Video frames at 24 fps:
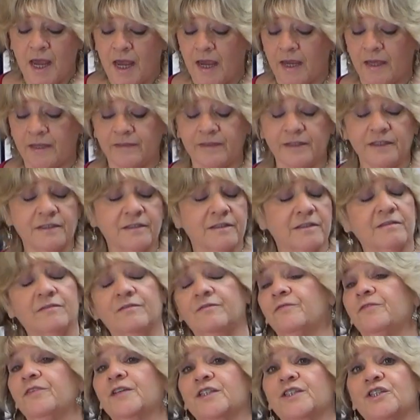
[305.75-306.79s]
And this
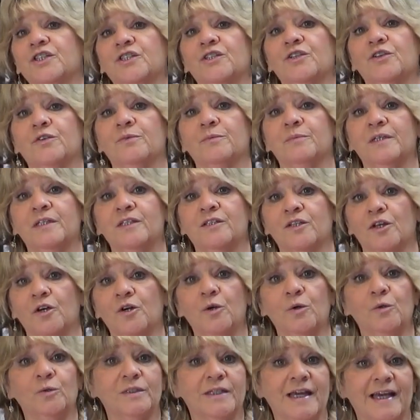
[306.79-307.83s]
fish is going to be
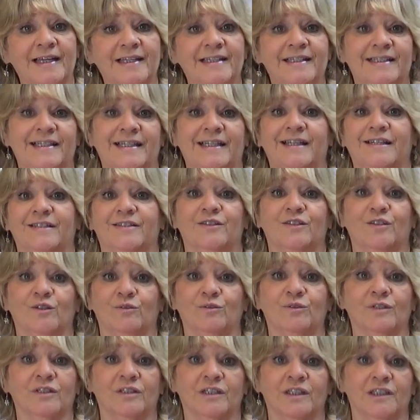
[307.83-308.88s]
so tasty and
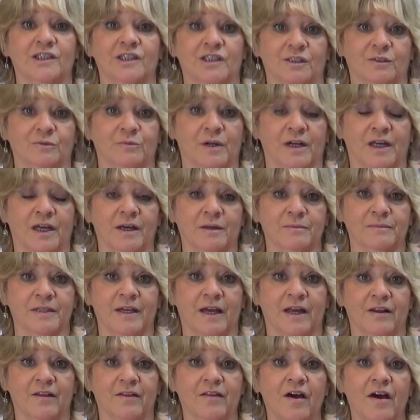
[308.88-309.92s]
so delicious when it comes
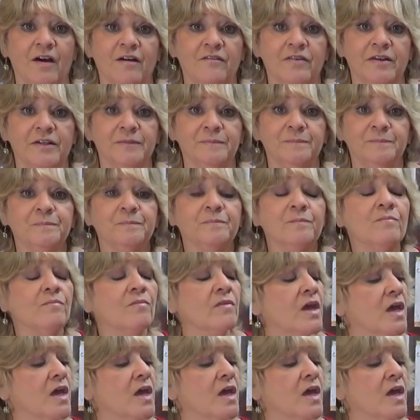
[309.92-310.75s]
out of the oven.